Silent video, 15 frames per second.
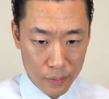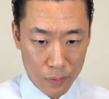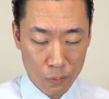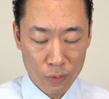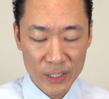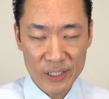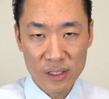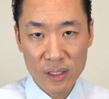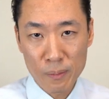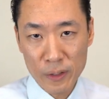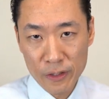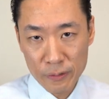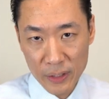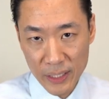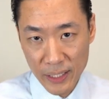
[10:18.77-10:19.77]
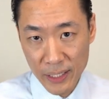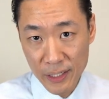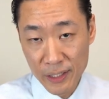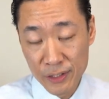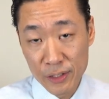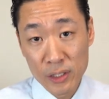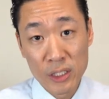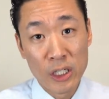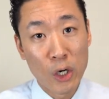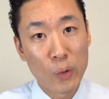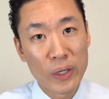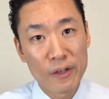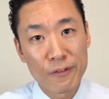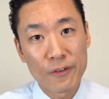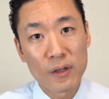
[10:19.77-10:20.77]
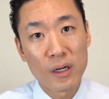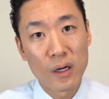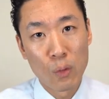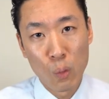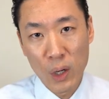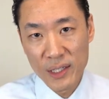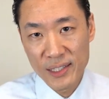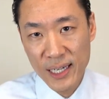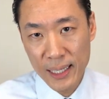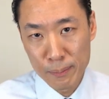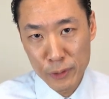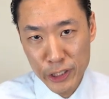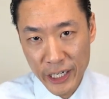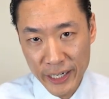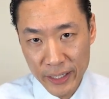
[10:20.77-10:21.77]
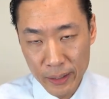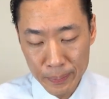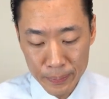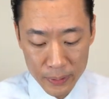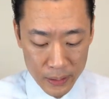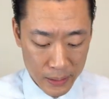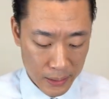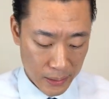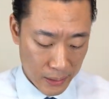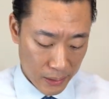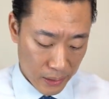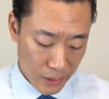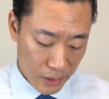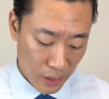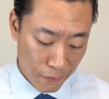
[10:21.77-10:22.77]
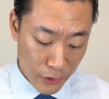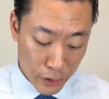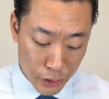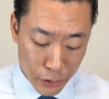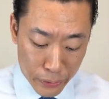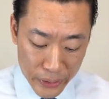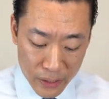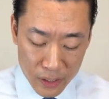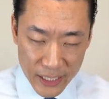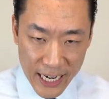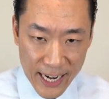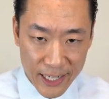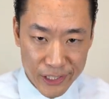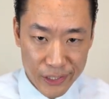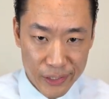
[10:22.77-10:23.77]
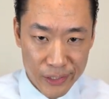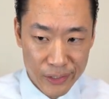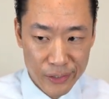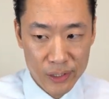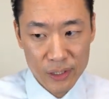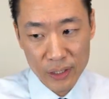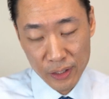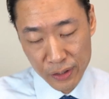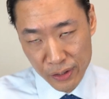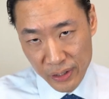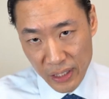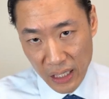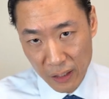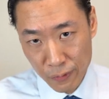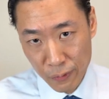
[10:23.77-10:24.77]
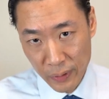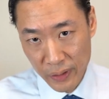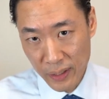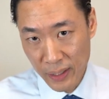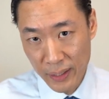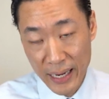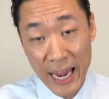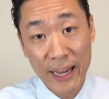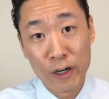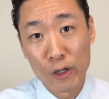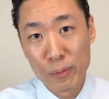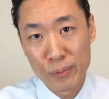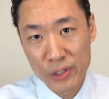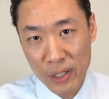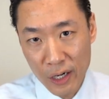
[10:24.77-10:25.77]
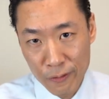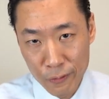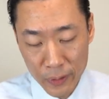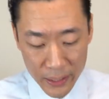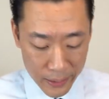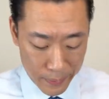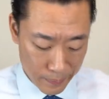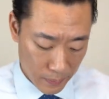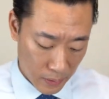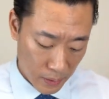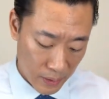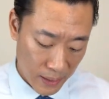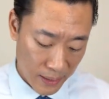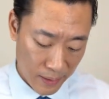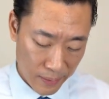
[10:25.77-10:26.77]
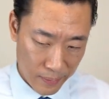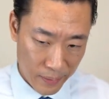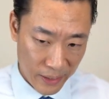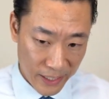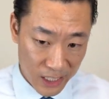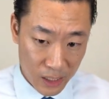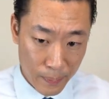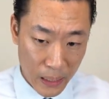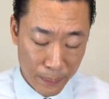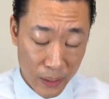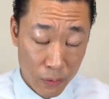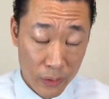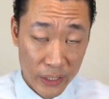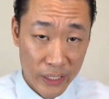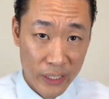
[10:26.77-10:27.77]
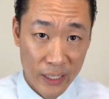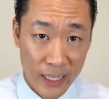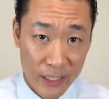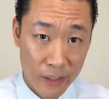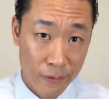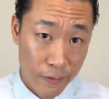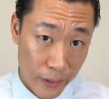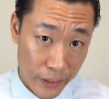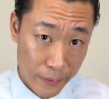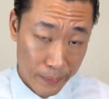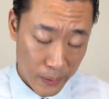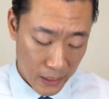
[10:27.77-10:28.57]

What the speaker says: Reason number 3 is go in for a one-time checkup. So if you're doing your taxes yourself with at-home software, then this may be a really good idea for you.